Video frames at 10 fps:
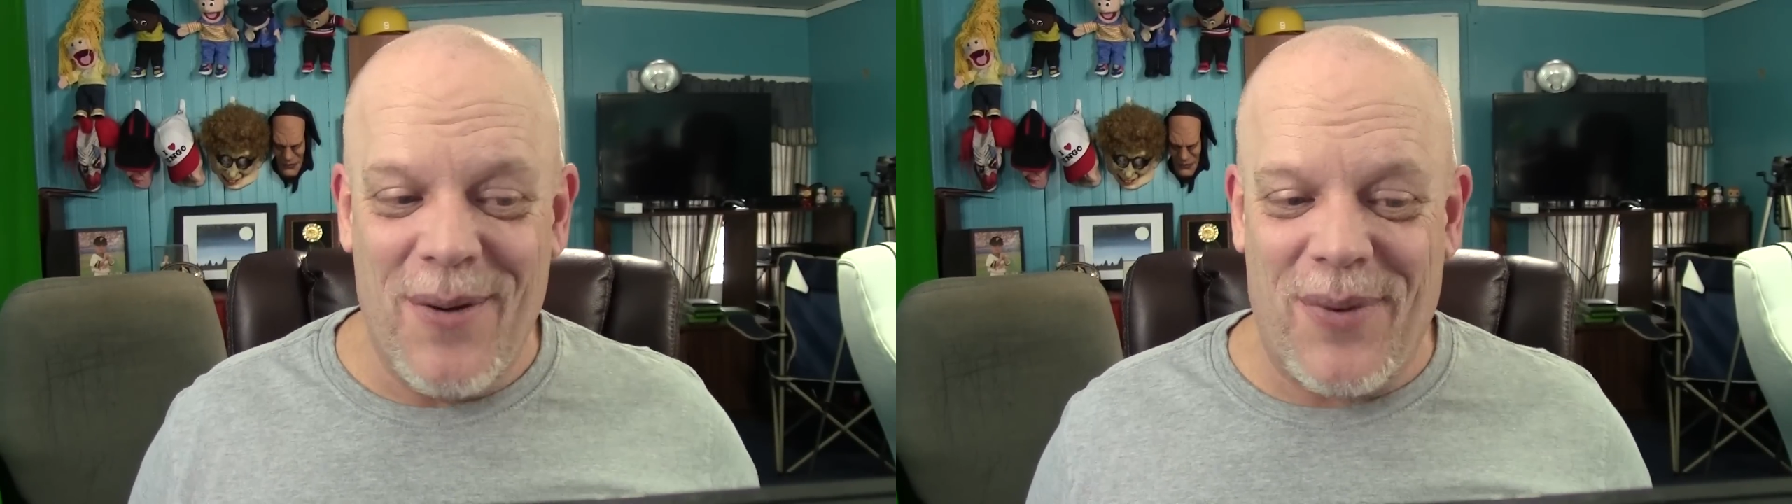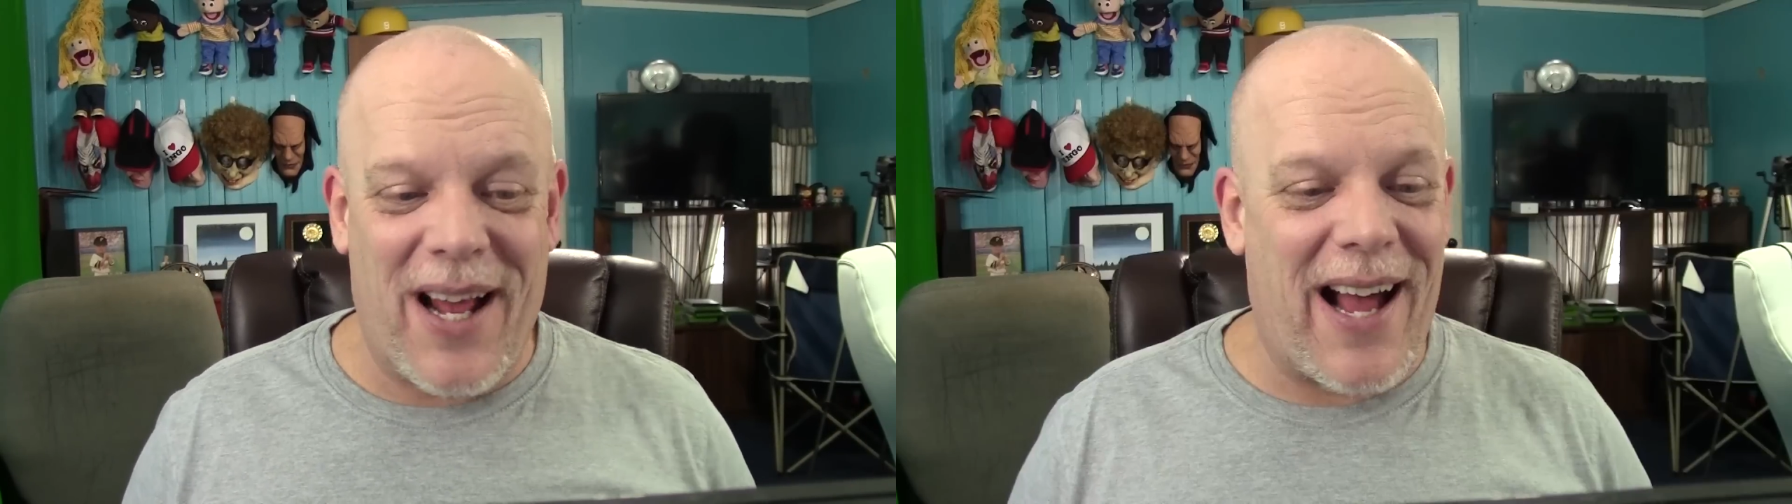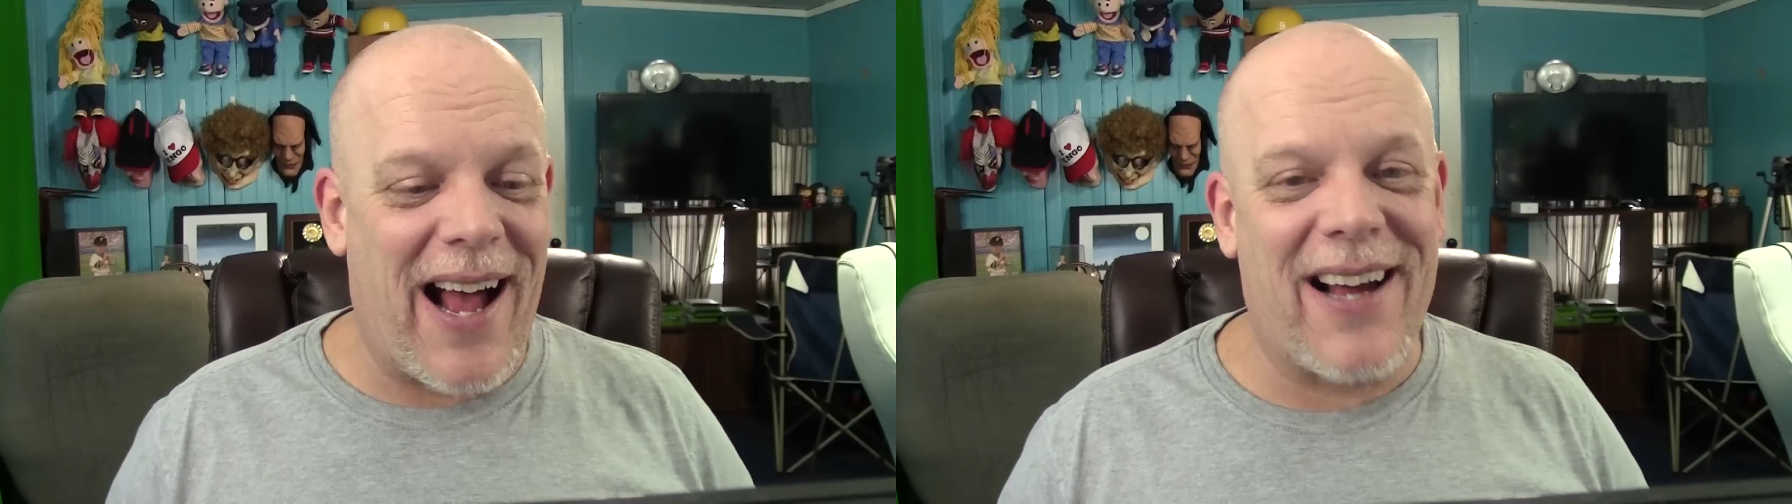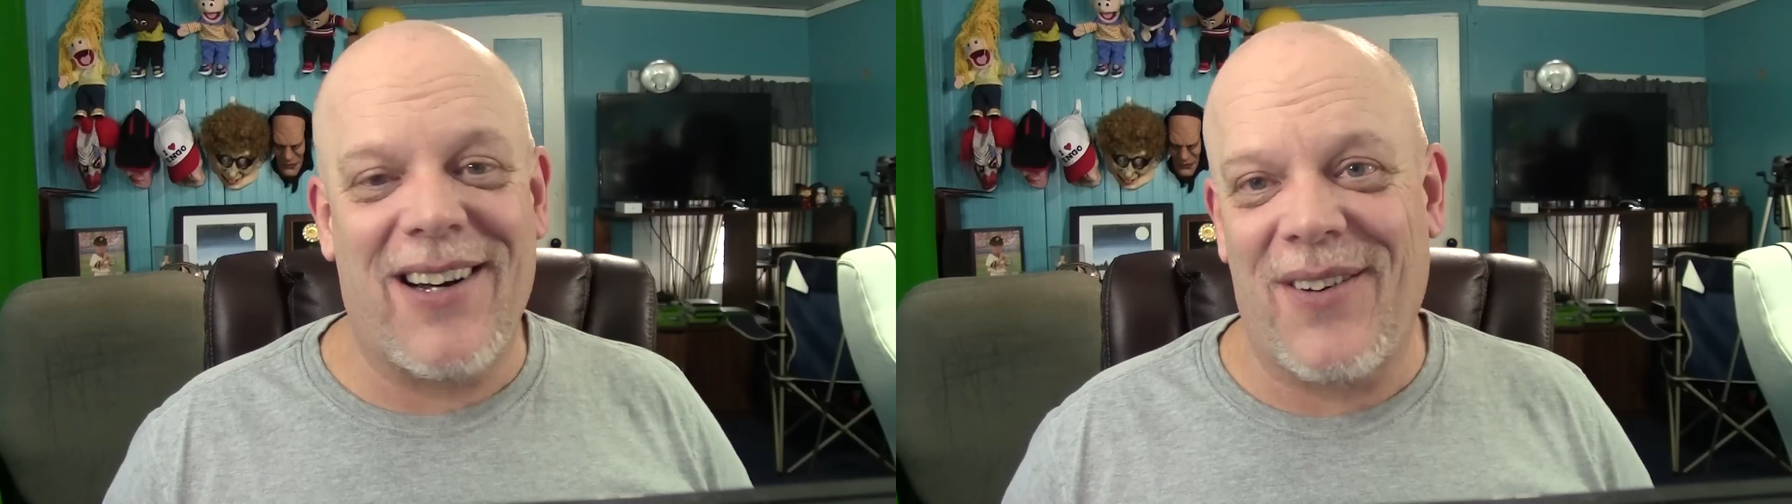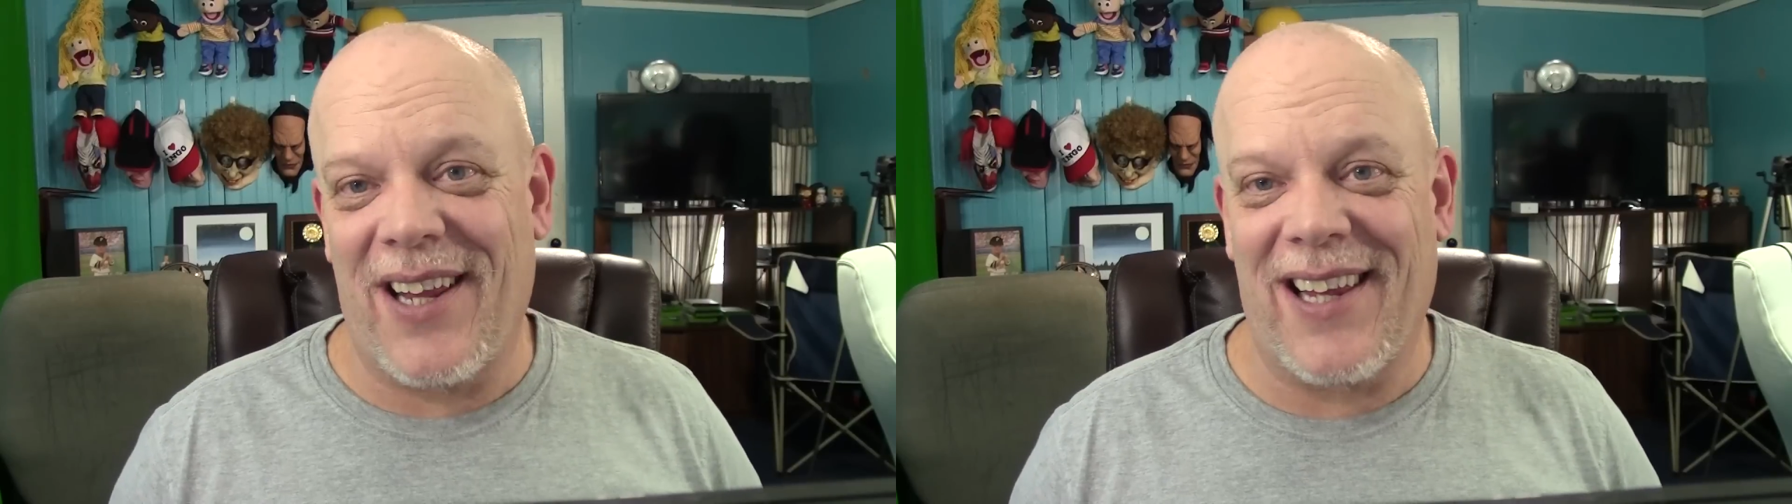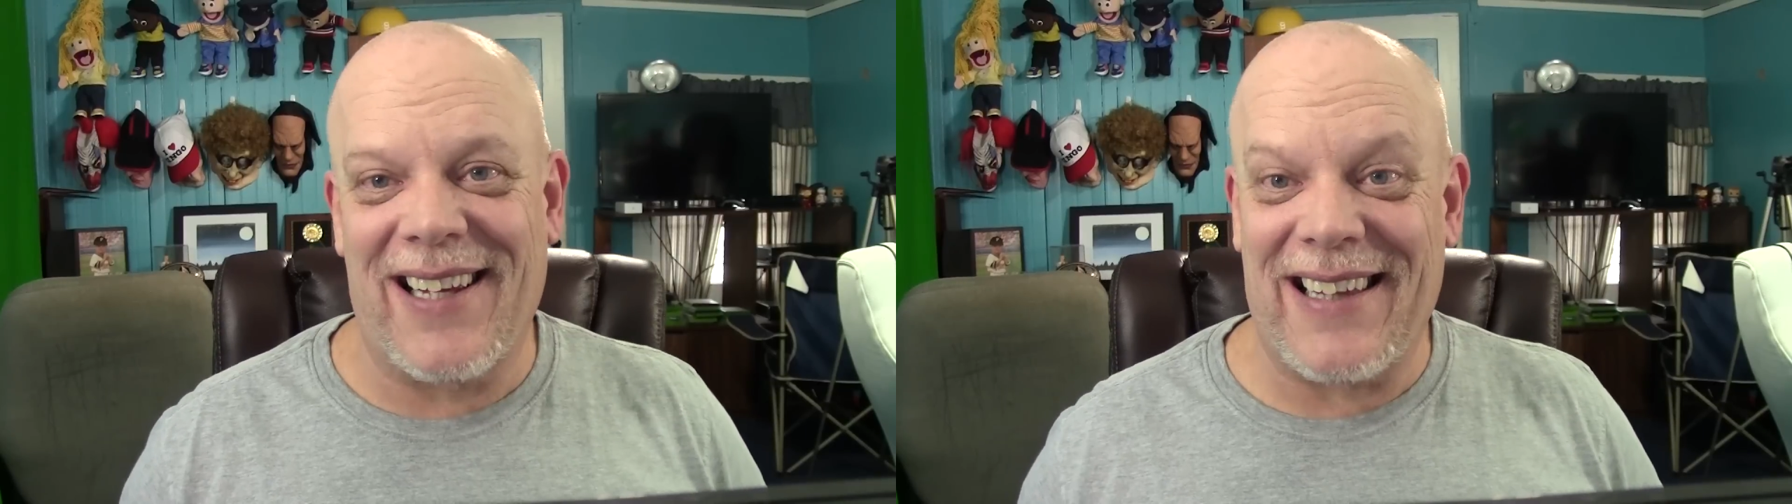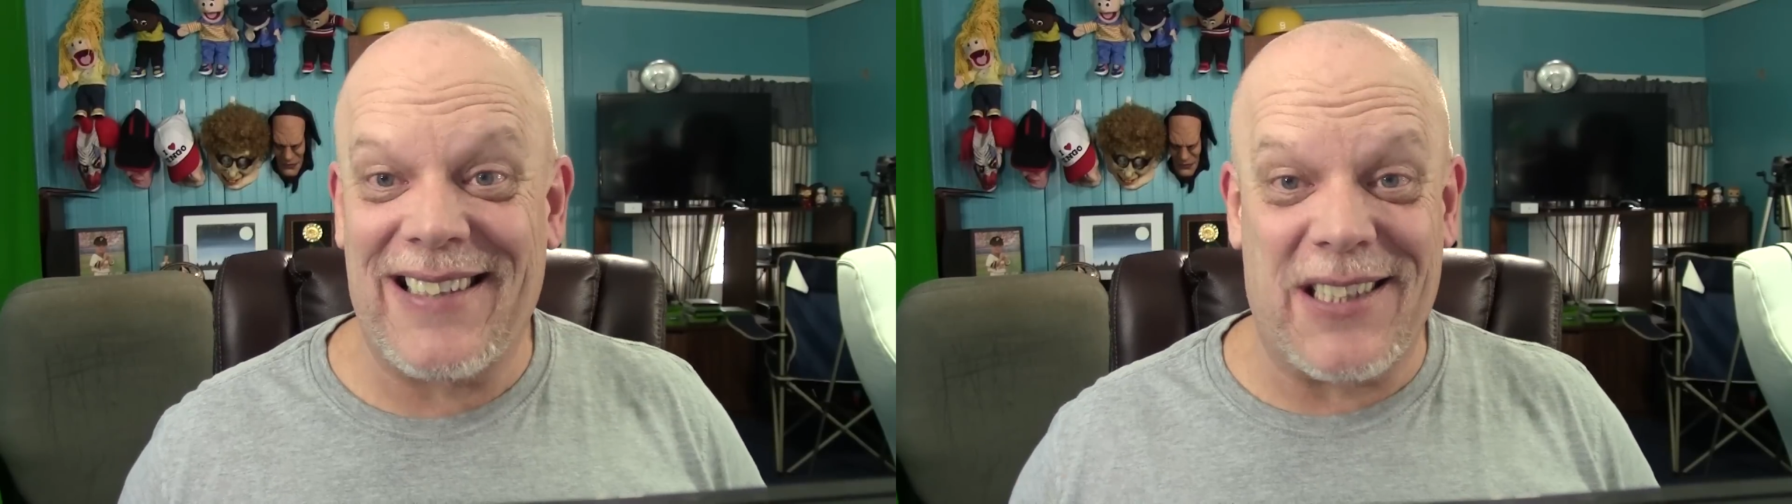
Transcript: But I, I love anything like this,